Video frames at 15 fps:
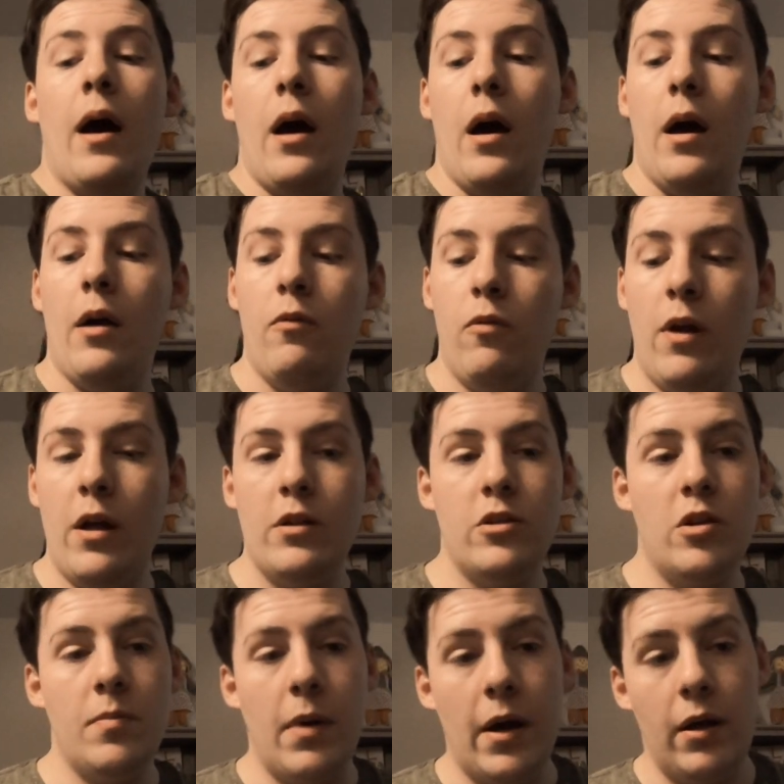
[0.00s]
I
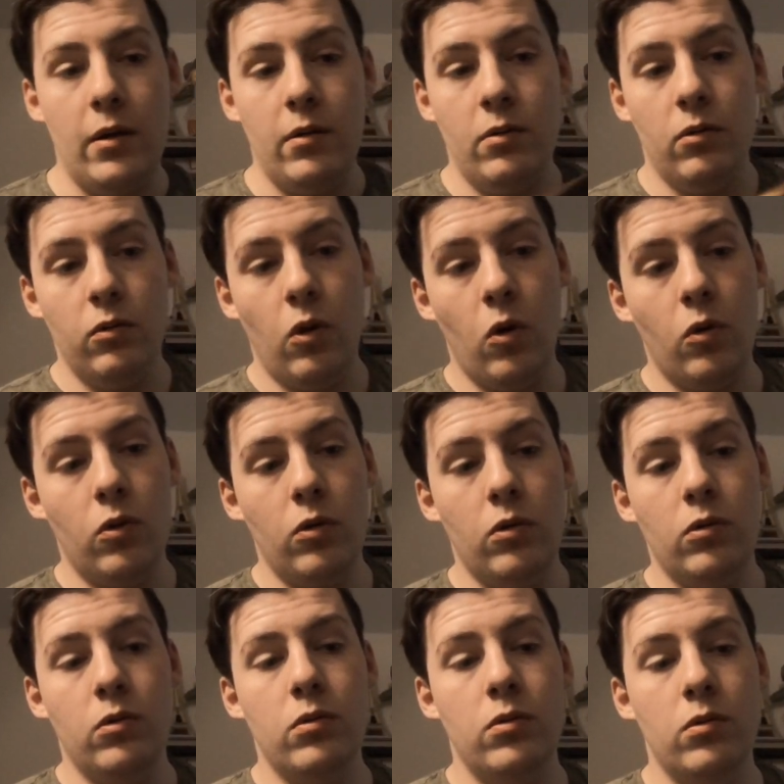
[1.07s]
ran to my
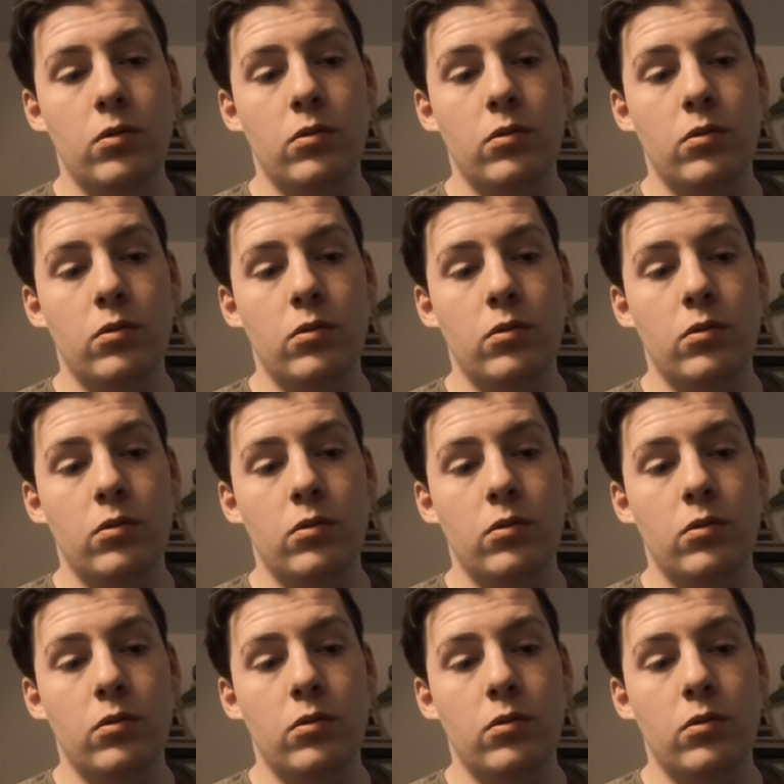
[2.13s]
local